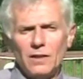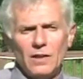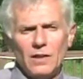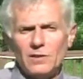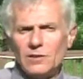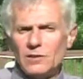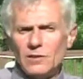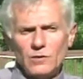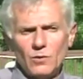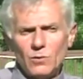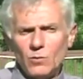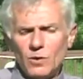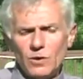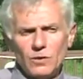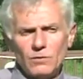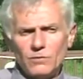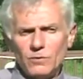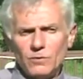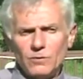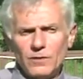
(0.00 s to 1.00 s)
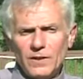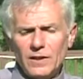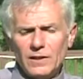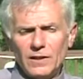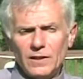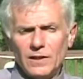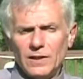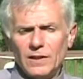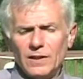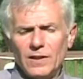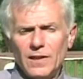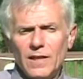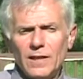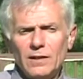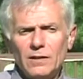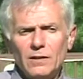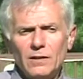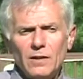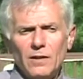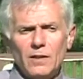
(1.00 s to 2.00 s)
just a wonderful feeling. And
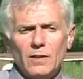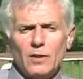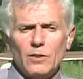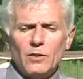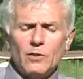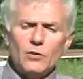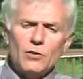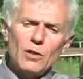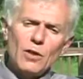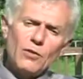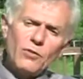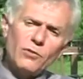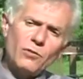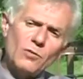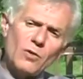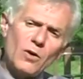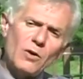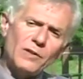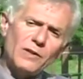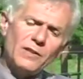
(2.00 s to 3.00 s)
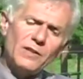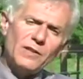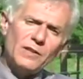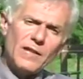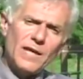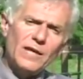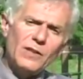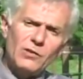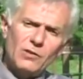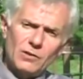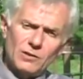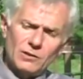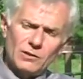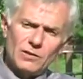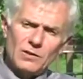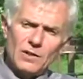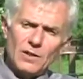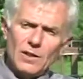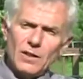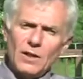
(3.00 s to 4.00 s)
then you go through all these stations.